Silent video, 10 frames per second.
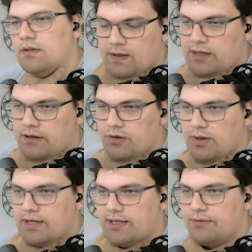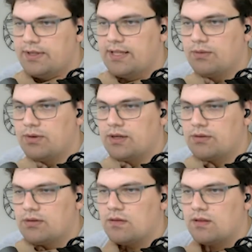I don't know why I didn't read that one out.
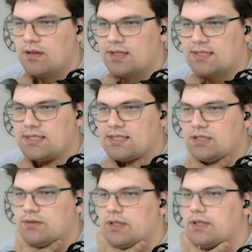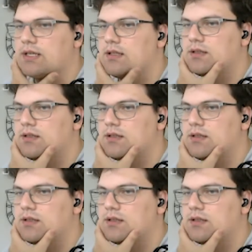Like this doesn't do anything.